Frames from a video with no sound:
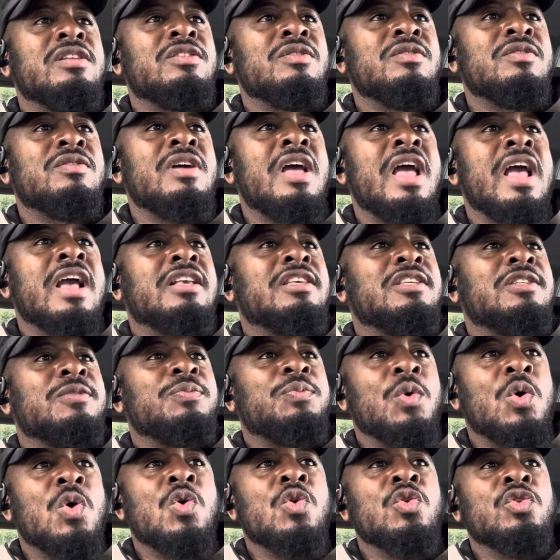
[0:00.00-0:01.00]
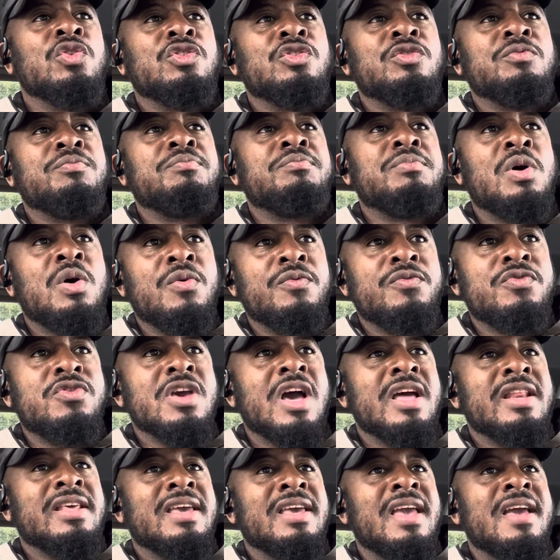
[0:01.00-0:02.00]
to expose both
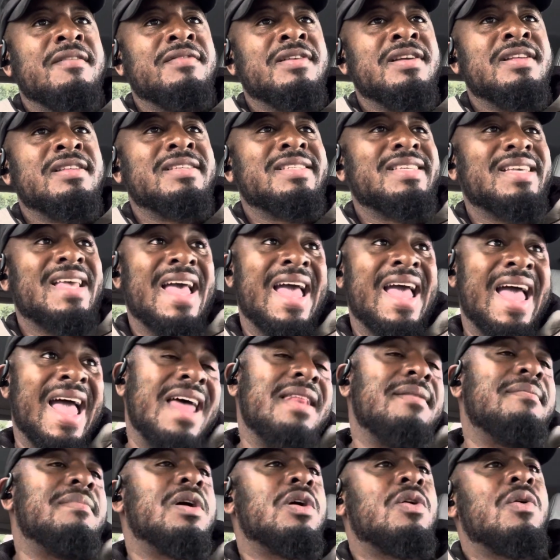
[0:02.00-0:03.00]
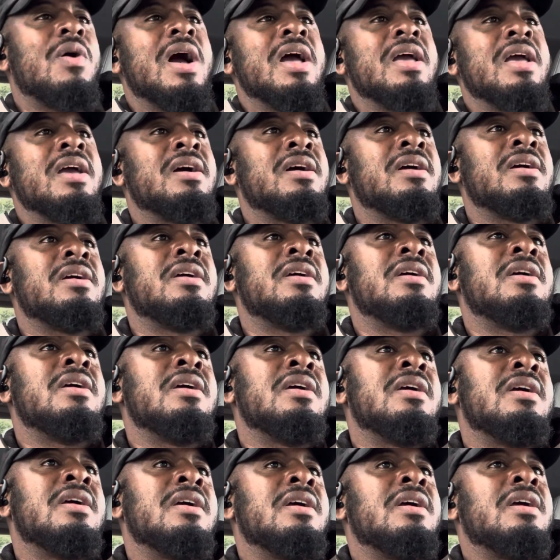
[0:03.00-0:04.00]
Johnny Evans and Maguire.
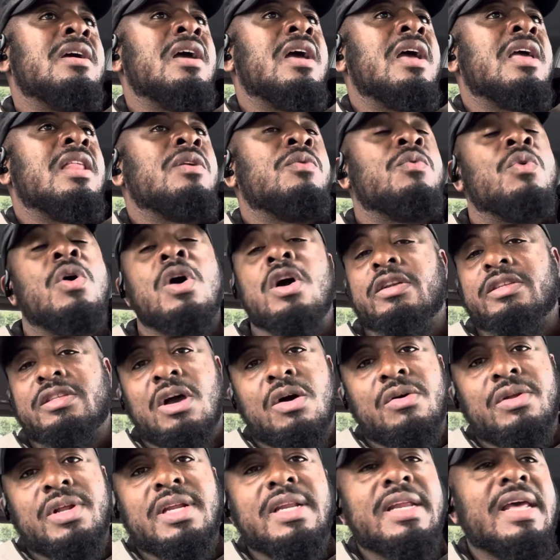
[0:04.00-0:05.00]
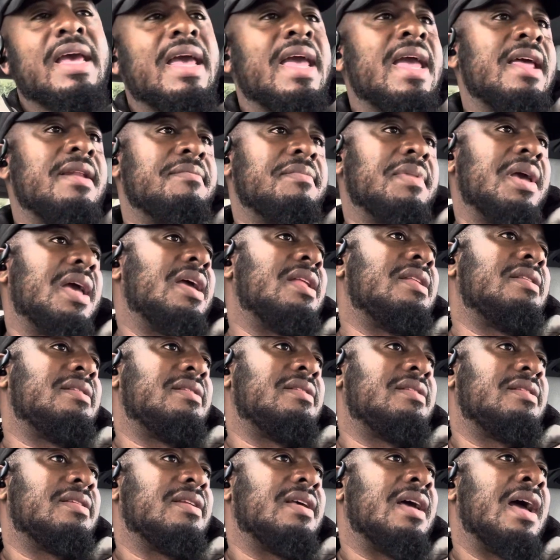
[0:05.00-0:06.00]
And it worked out in the end, man.
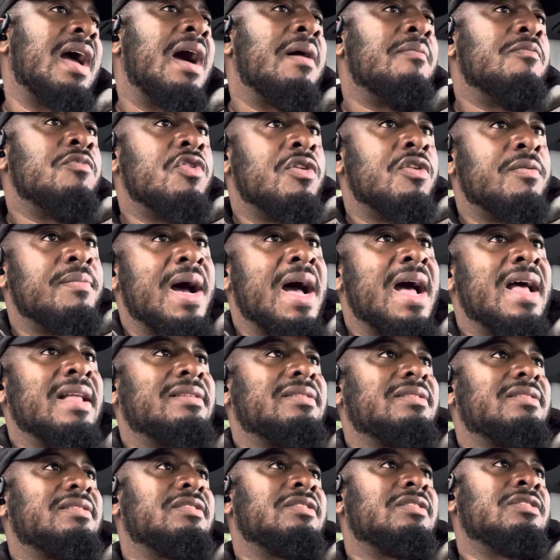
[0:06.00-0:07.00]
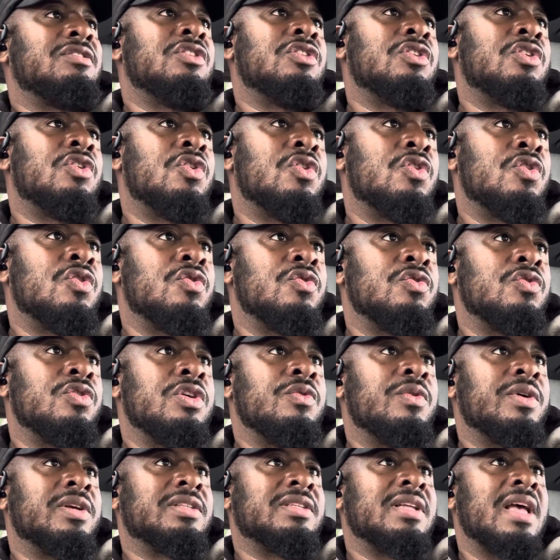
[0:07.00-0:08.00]
Amrabat, you know, he
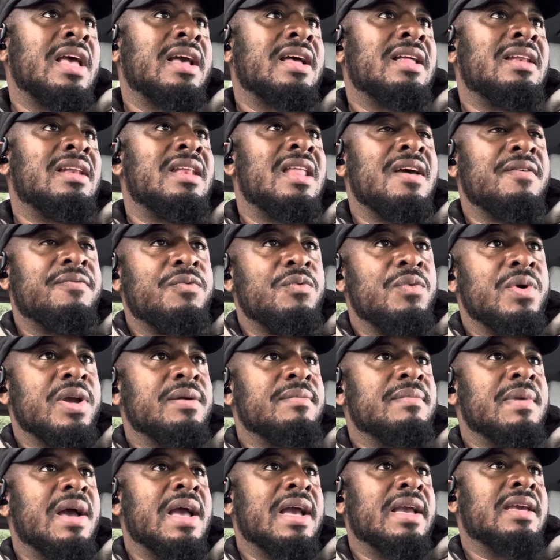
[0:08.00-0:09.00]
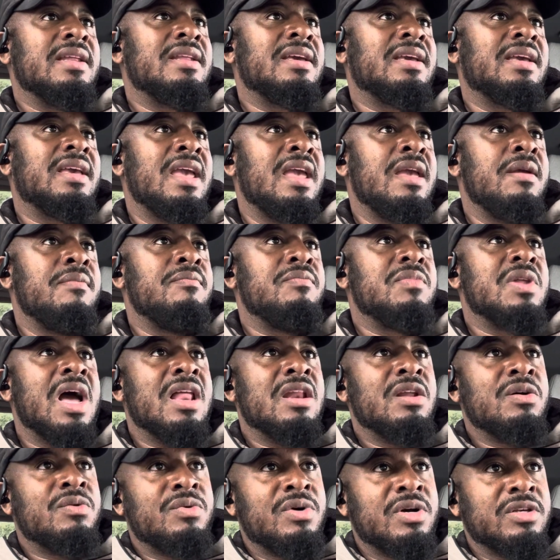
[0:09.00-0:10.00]
was like a left wing back in the game.
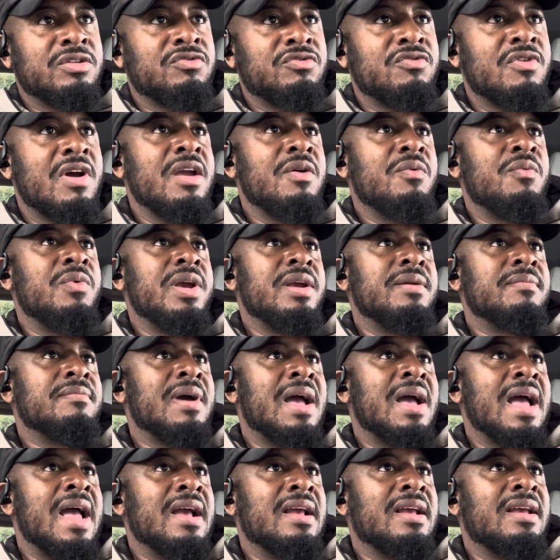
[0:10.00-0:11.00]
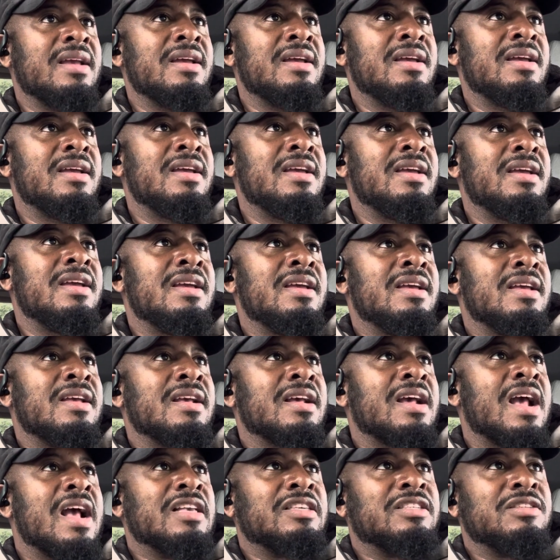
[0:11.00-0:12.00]
Dalot was right wing back.
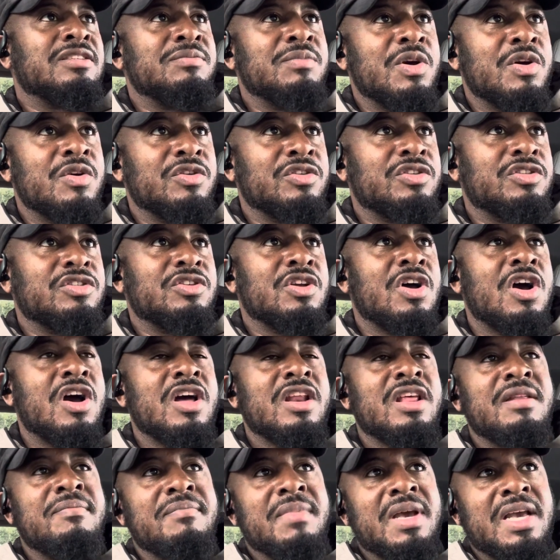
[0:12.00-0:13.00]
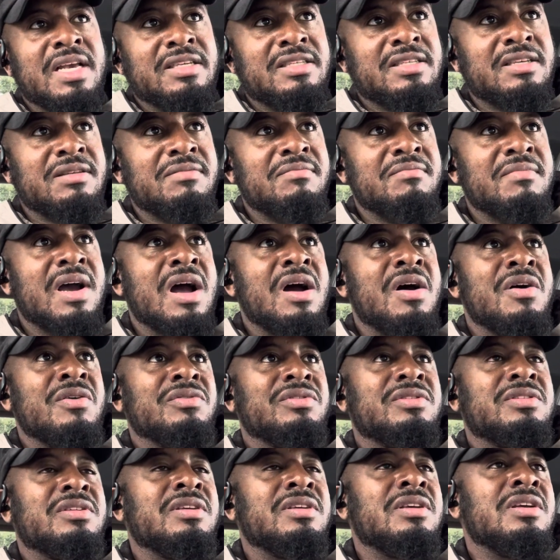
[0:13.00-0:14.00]
Casemiro started, Mason
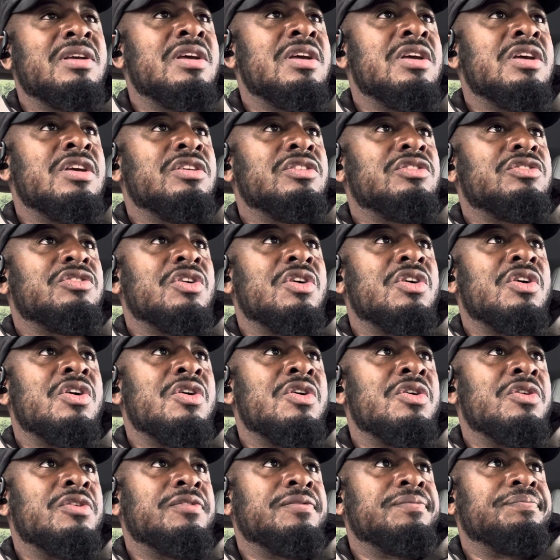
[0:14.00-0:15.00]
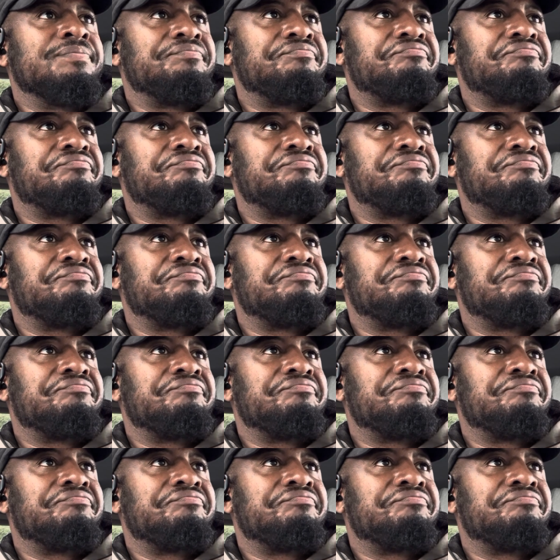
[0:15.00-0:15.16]
Mount. So